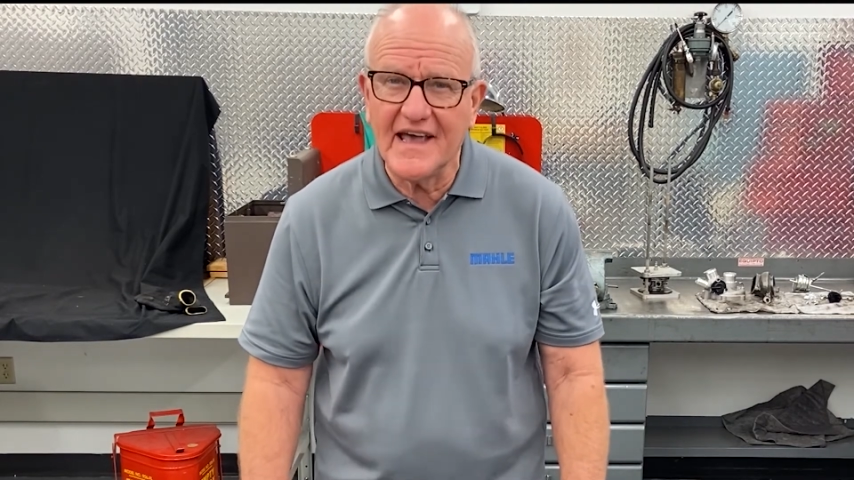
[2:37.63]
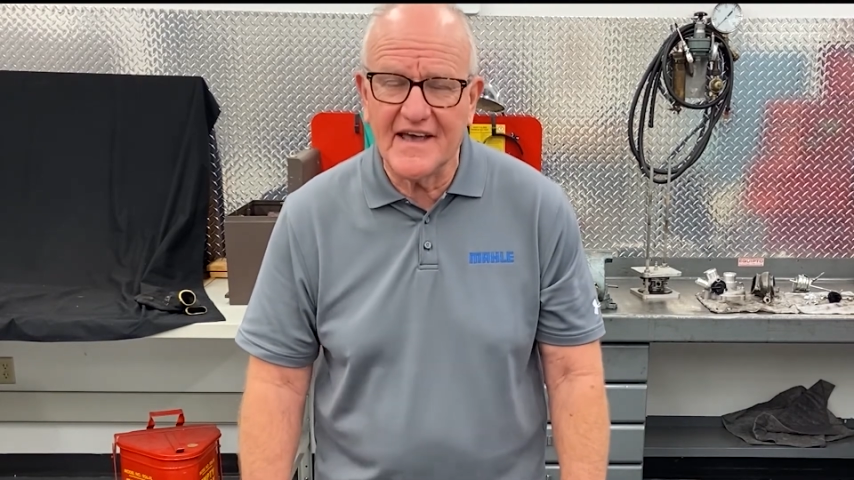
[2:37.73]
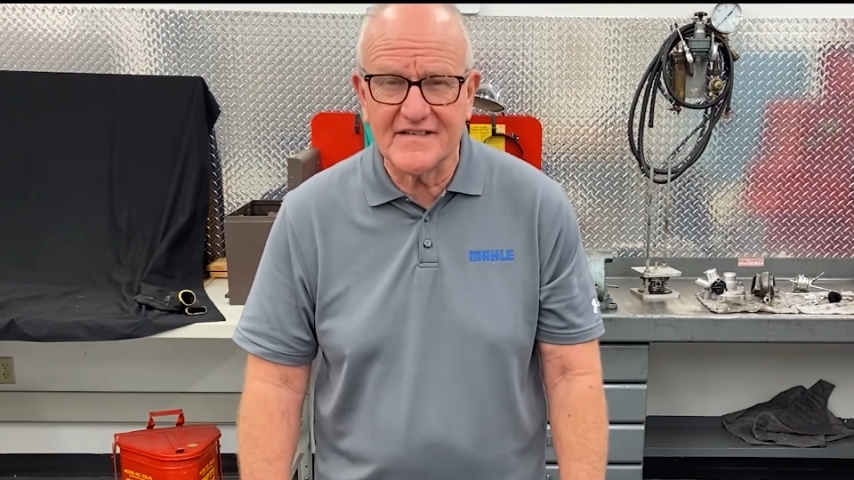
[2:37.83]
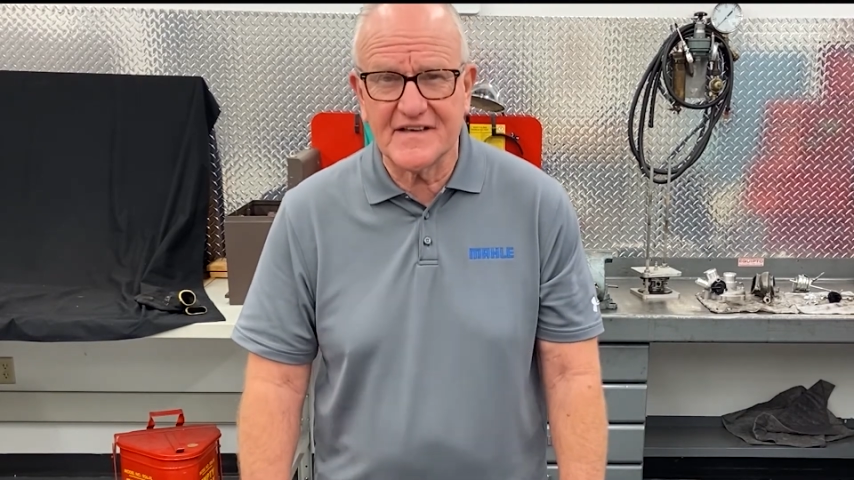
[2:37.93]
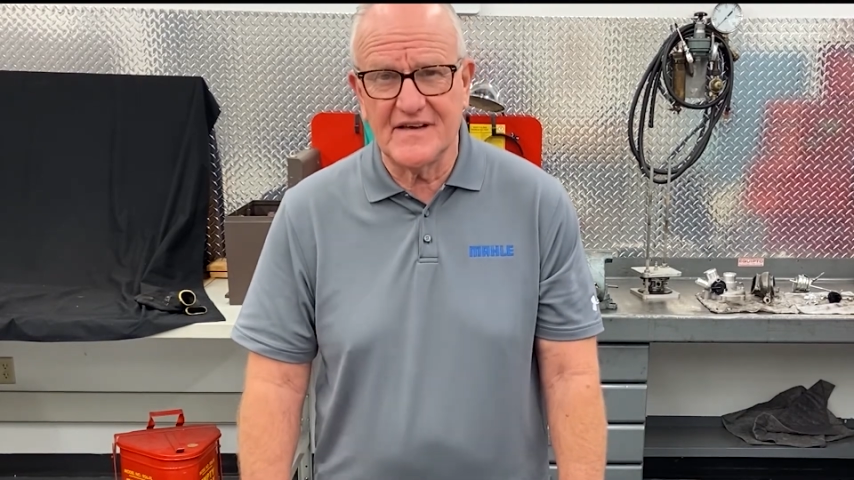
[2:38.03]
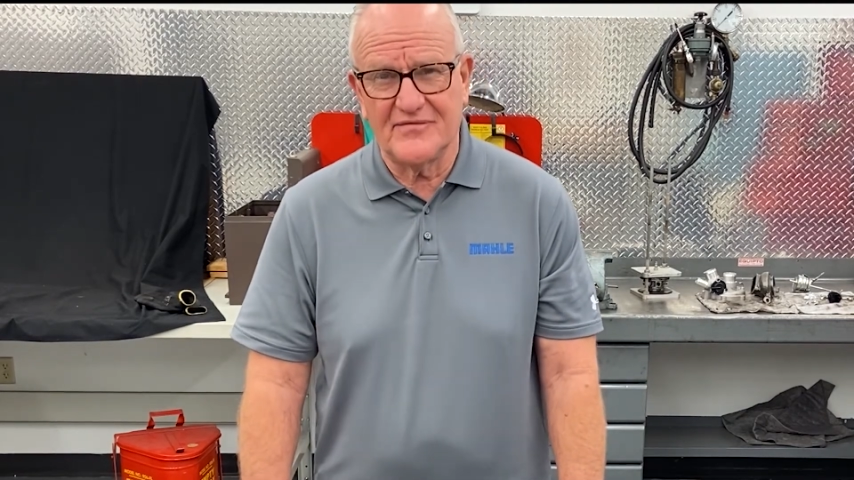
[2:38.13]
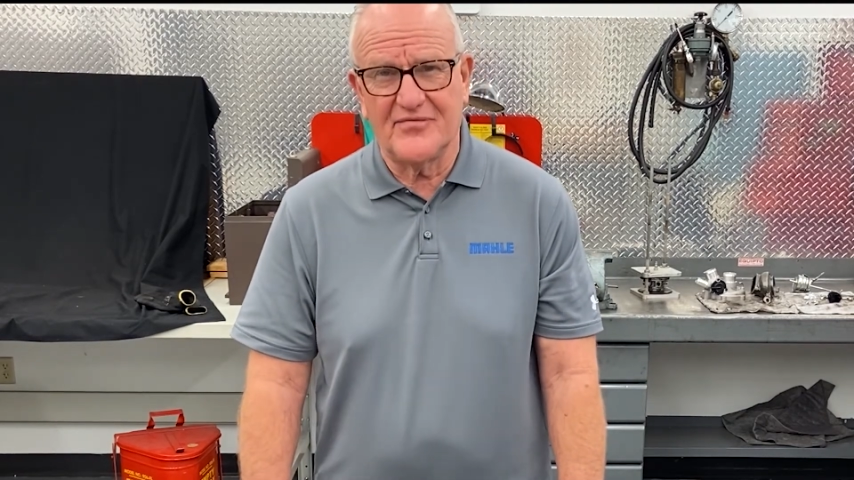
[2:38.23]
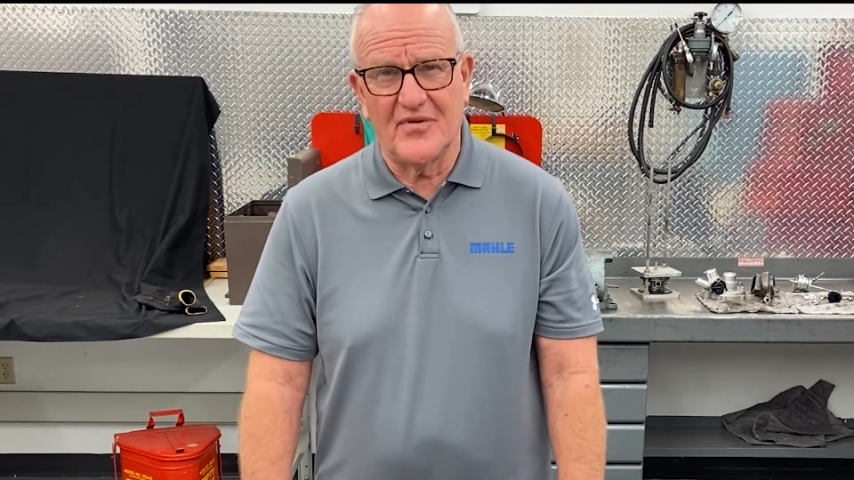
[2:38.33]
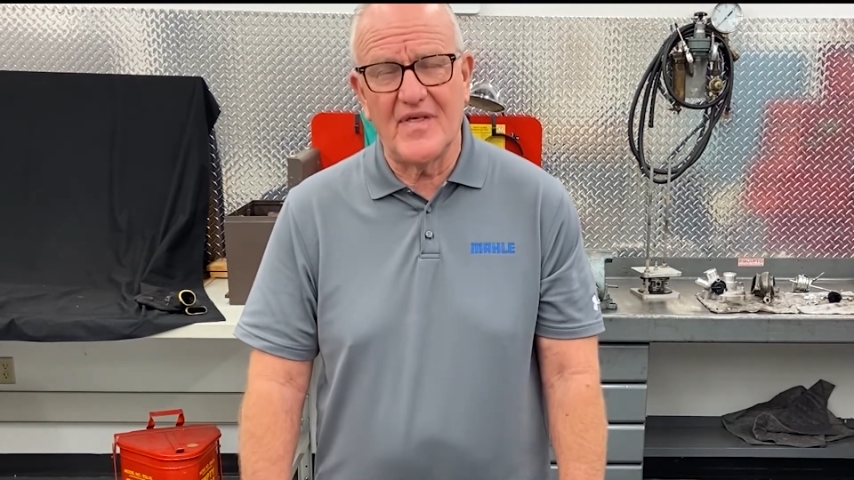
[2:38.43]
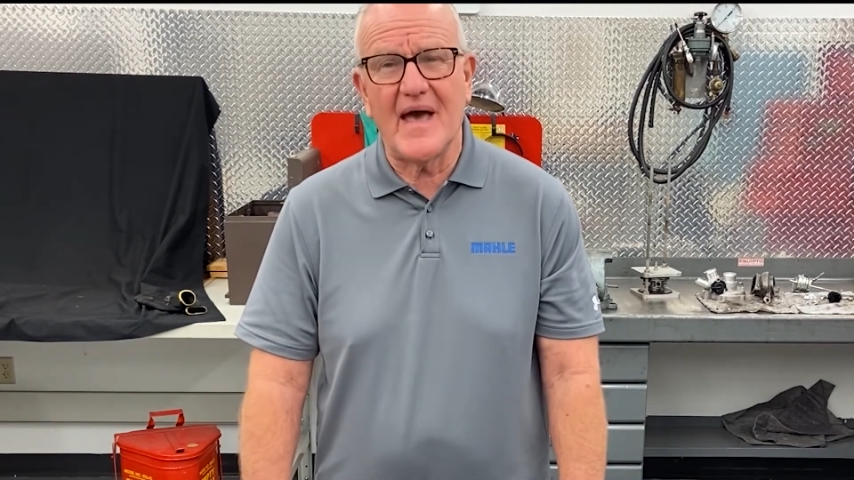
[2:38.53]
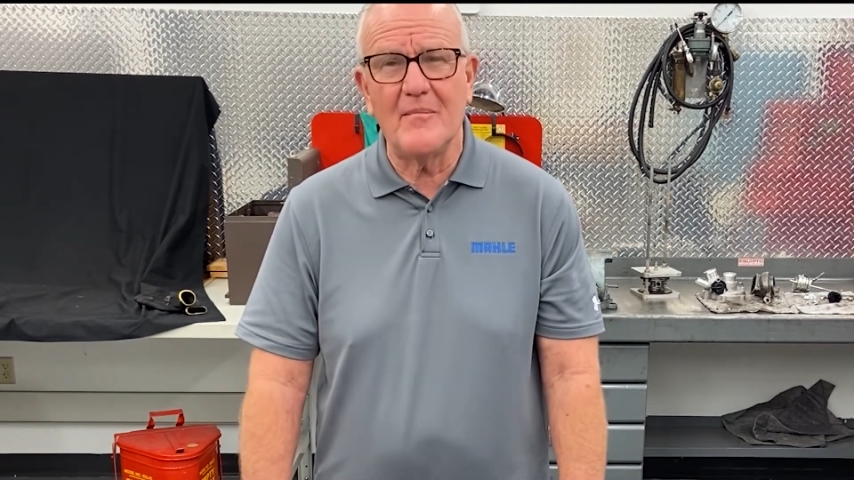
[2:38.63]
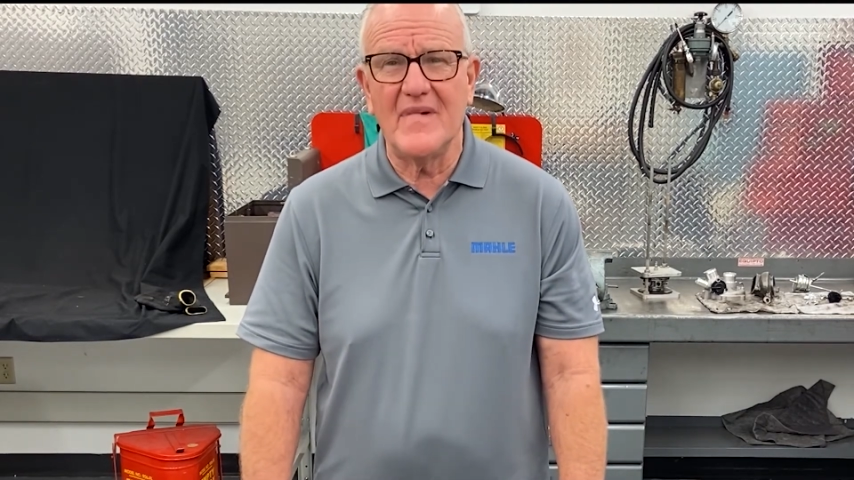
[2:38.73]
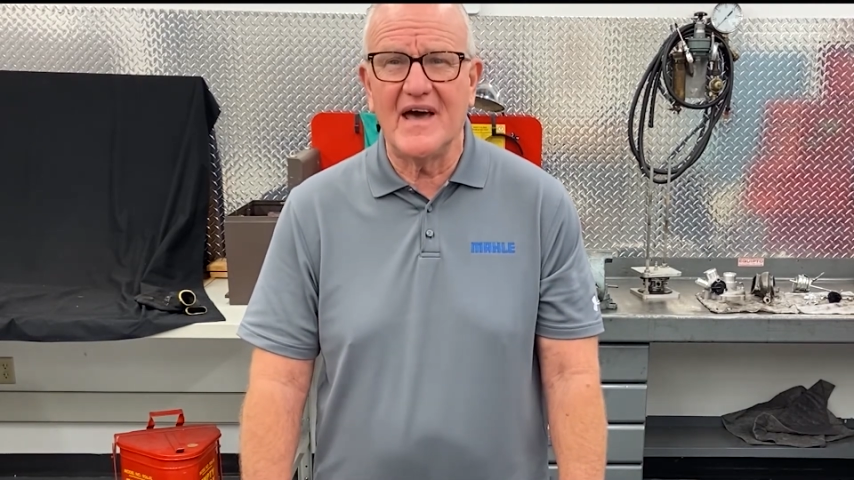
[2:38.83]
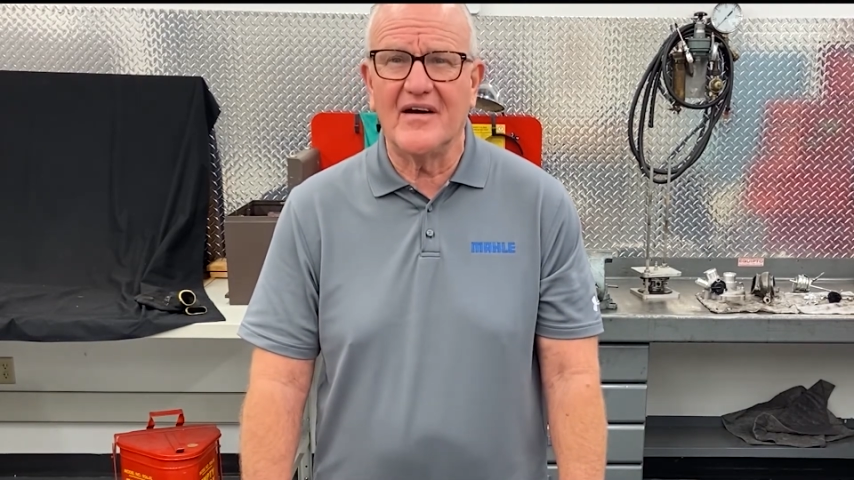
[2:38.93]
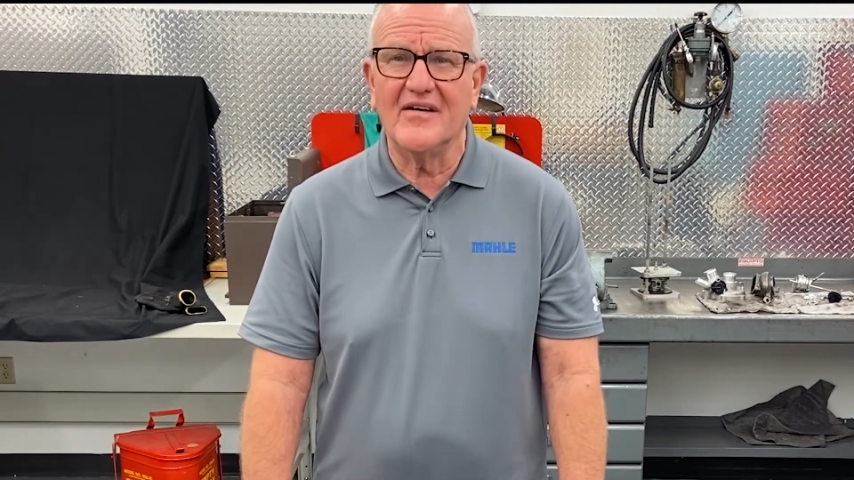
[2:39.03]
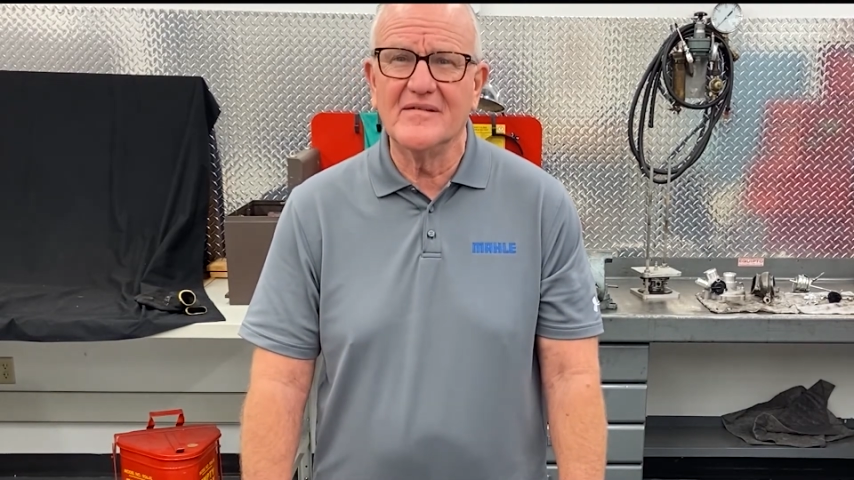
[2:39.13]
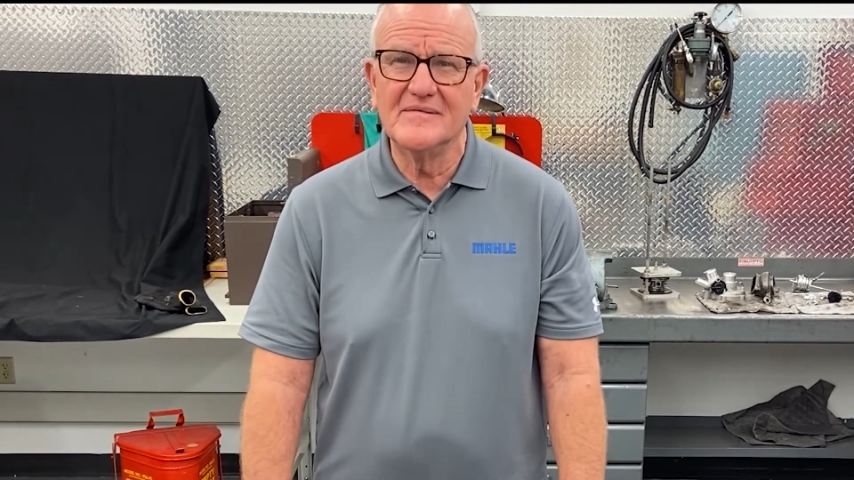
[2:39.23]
gasket for that matter.